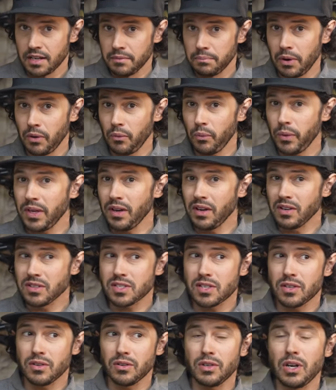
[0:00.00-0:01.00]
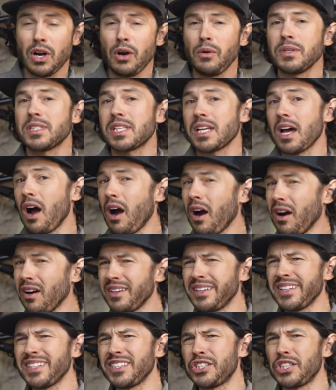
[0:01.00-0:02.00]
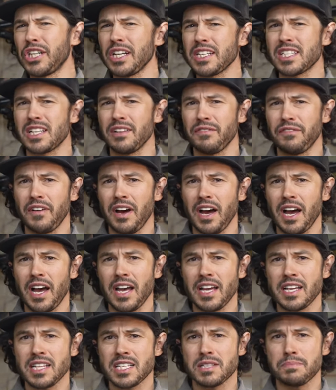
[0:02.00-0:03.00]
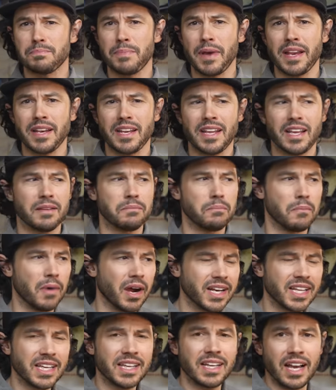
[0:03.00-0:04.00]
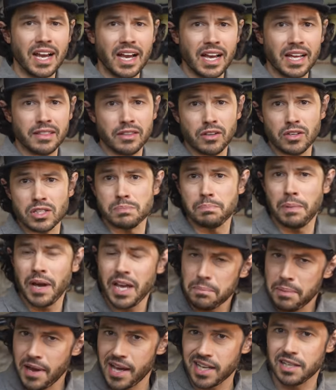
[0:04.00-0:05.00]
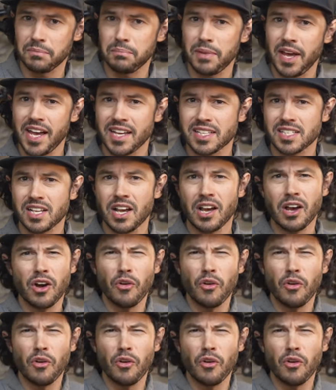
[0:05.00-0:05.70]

But we also know it's hard to justify spending money on those bikepacking bags